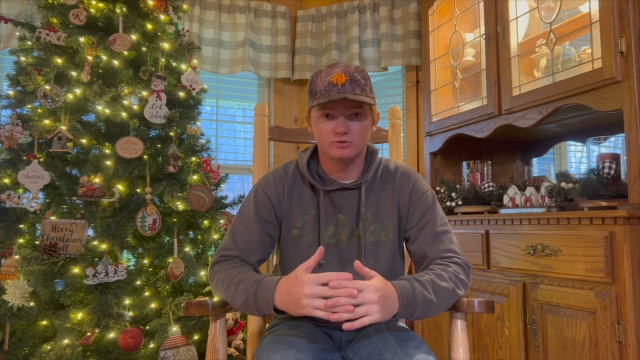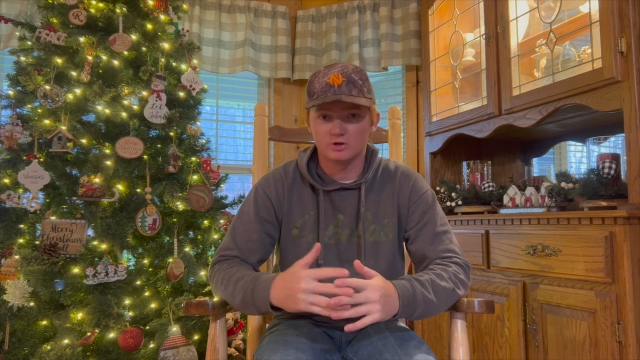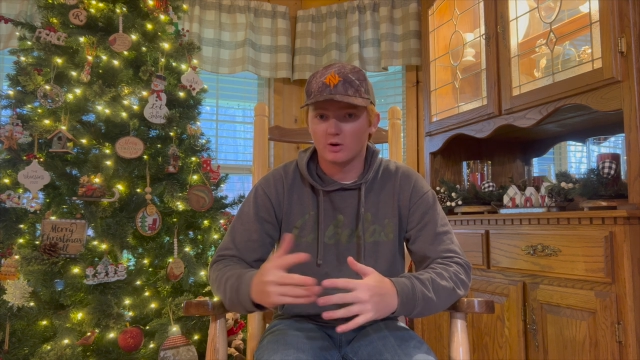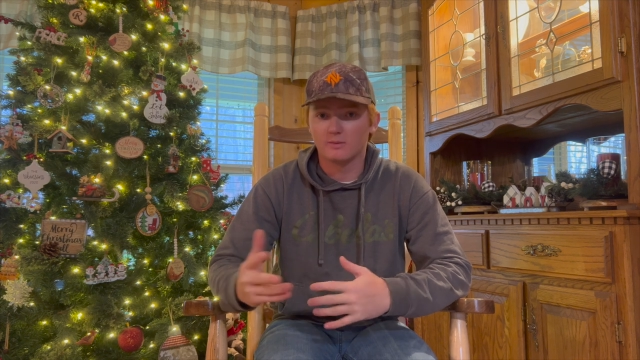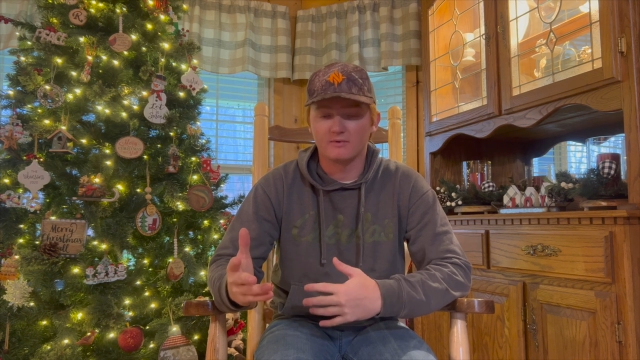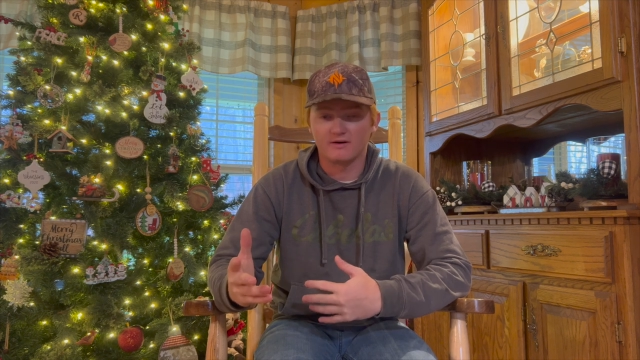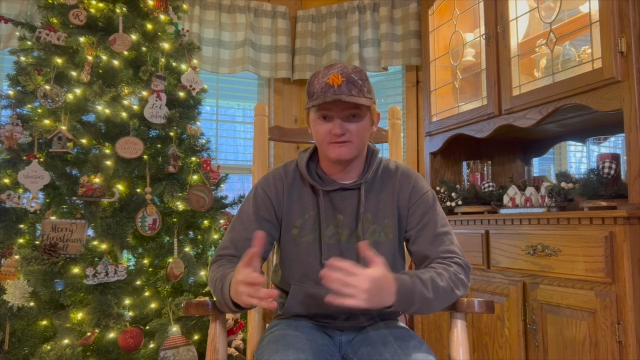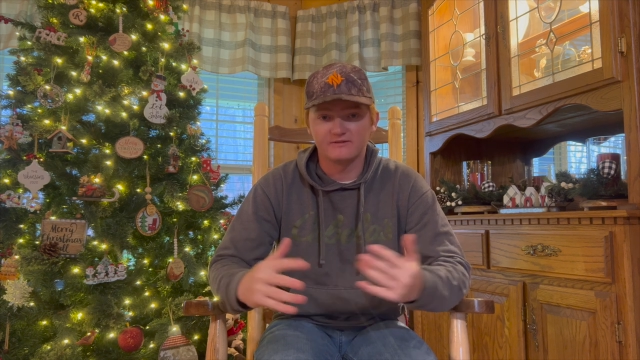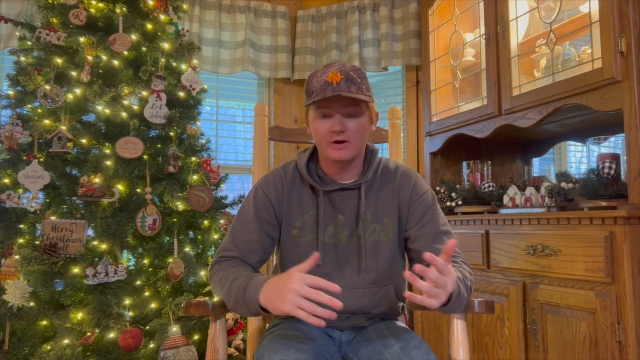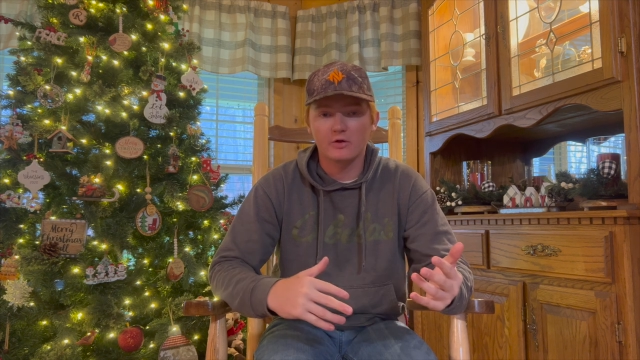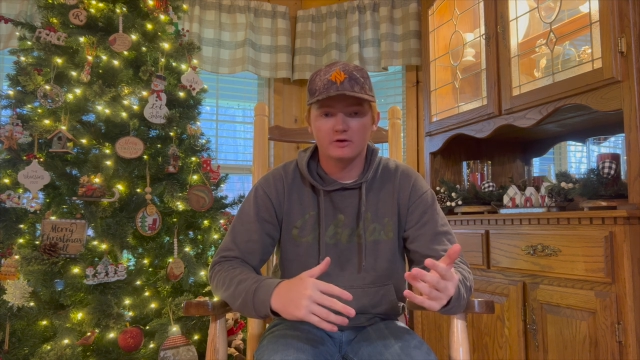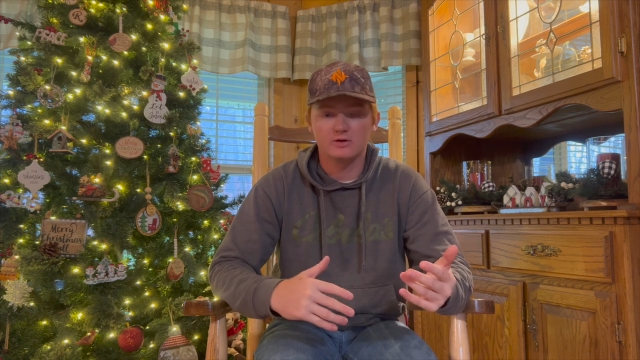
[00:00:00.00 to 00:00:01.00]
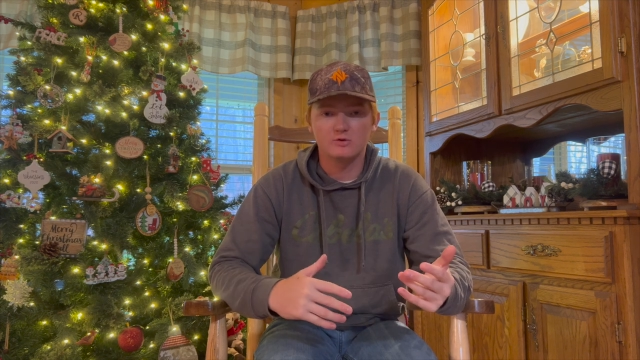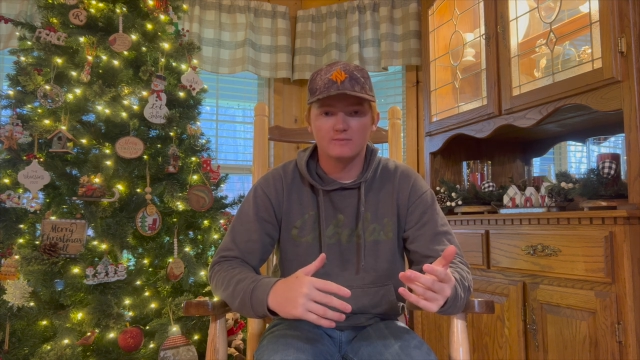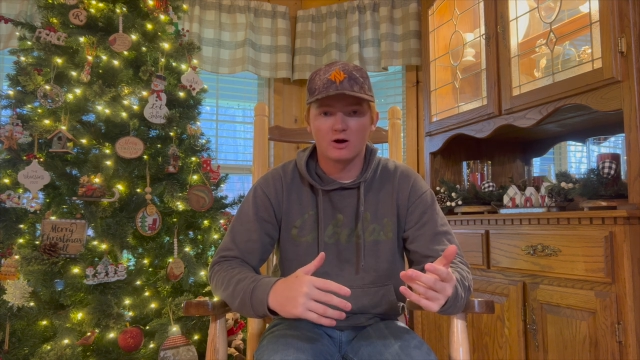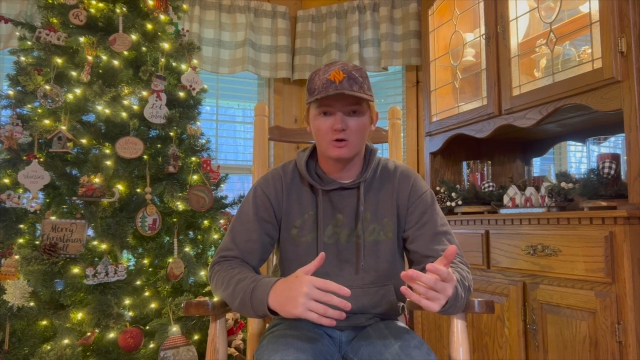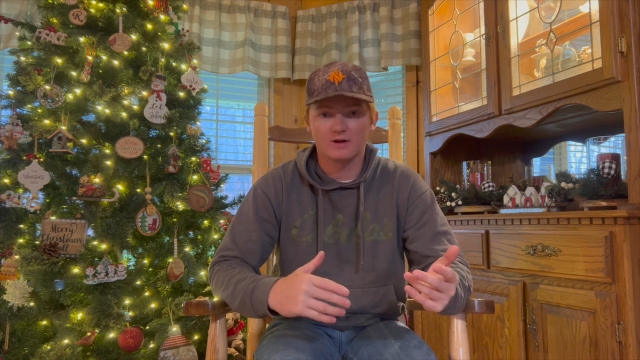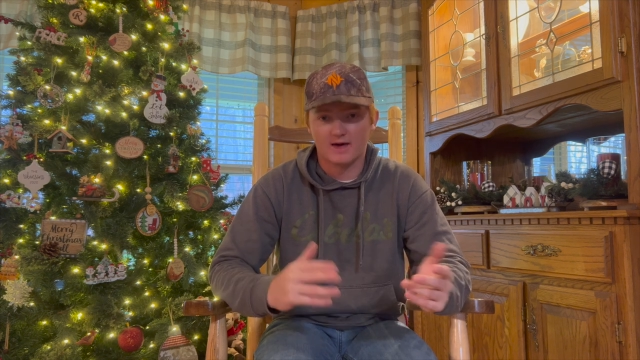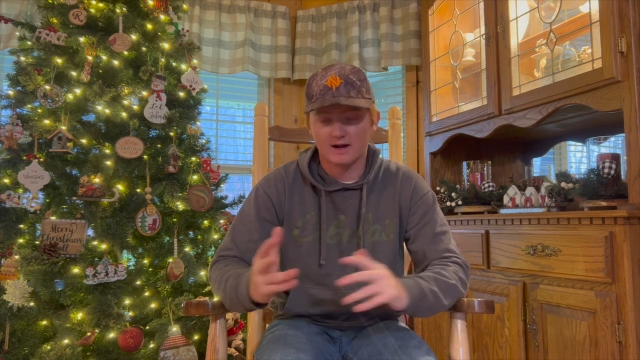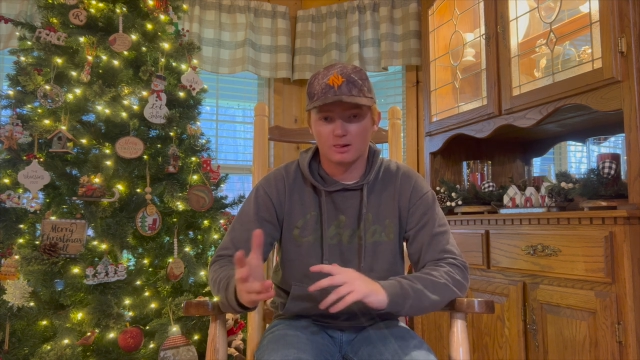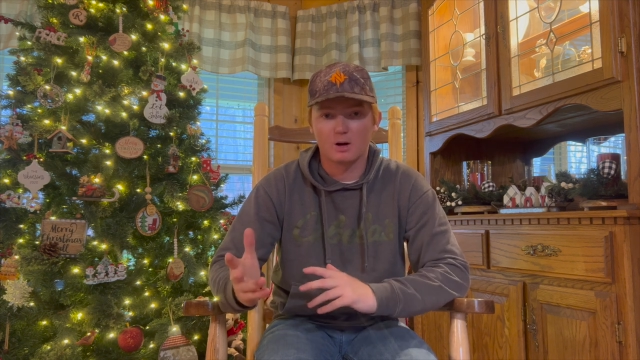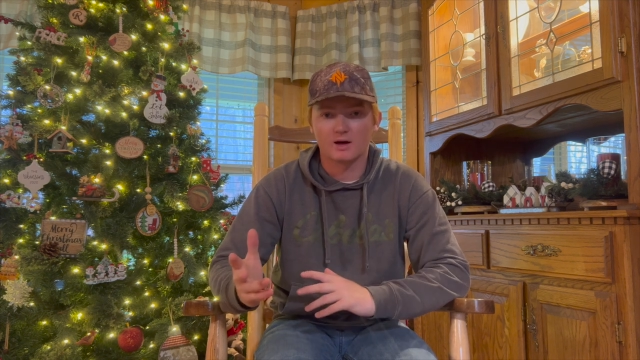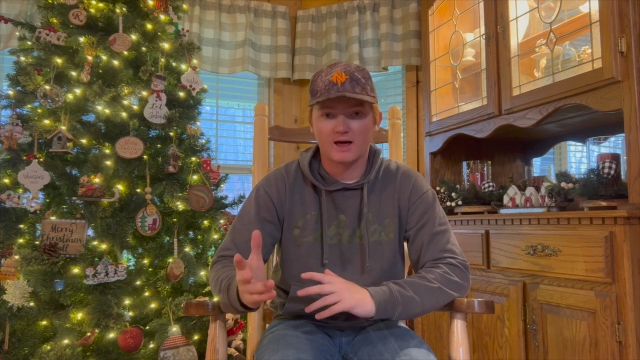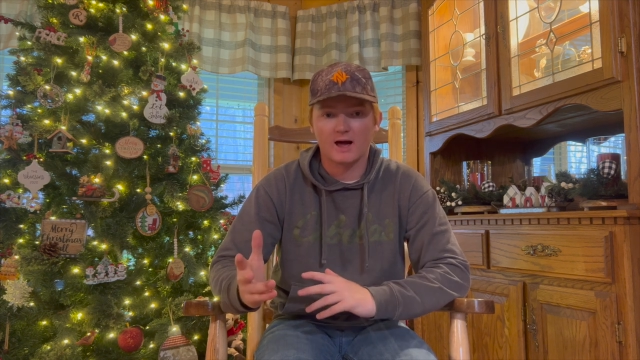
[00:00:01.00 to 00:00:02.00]
you know, a fairly new boat, and it had a
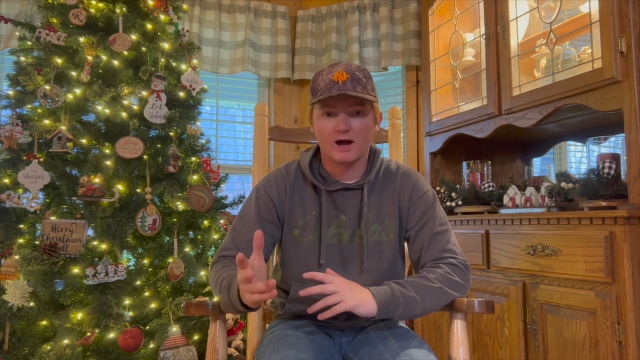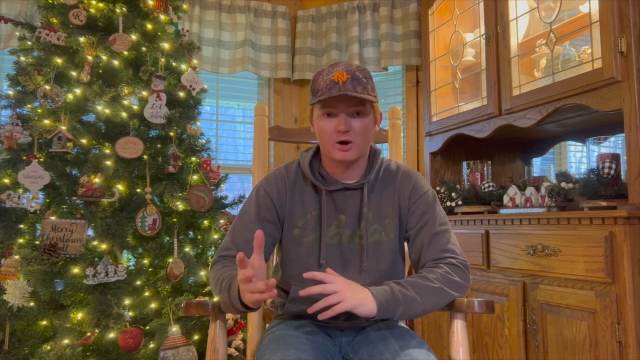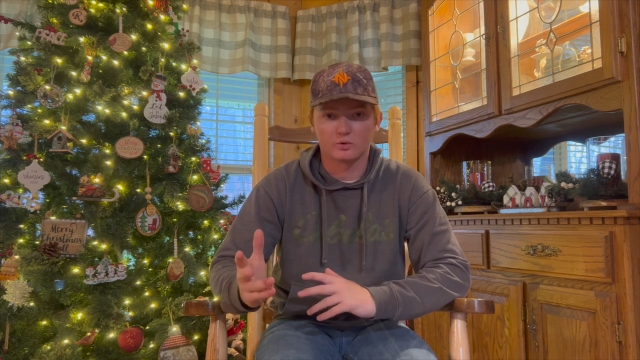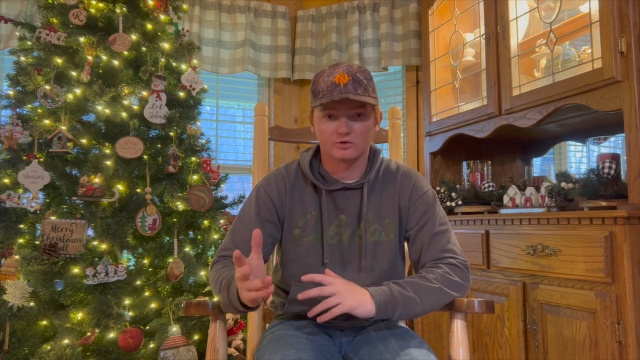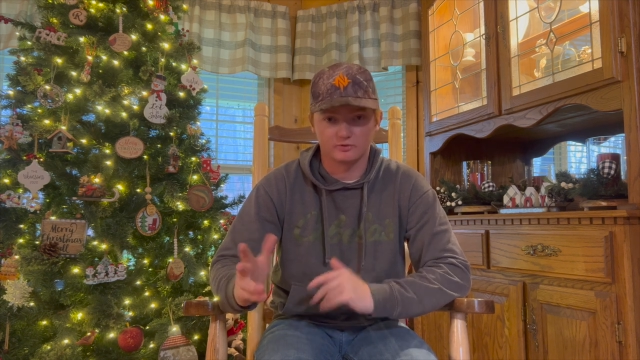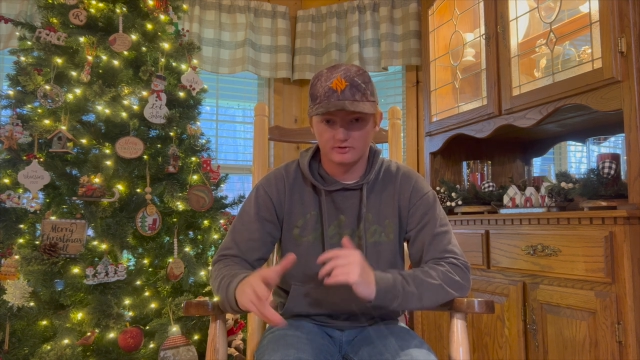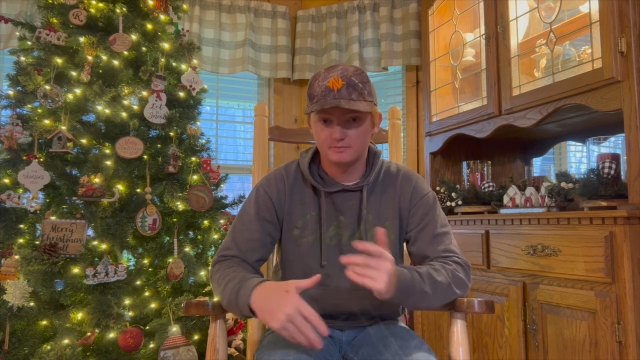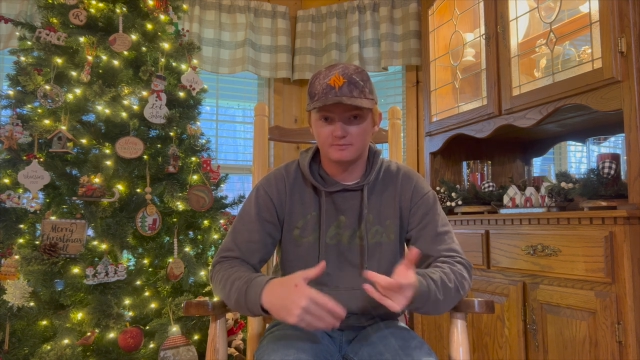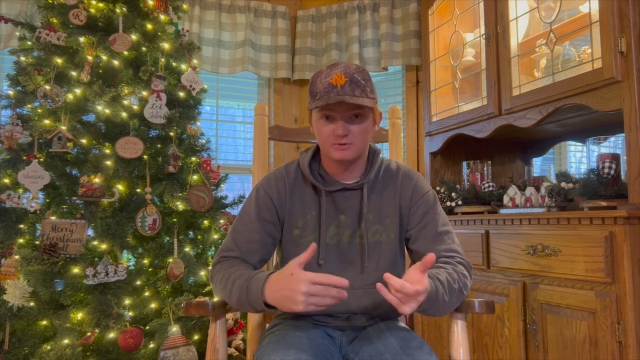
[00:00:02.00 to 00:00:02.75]
lot of hours, so it's,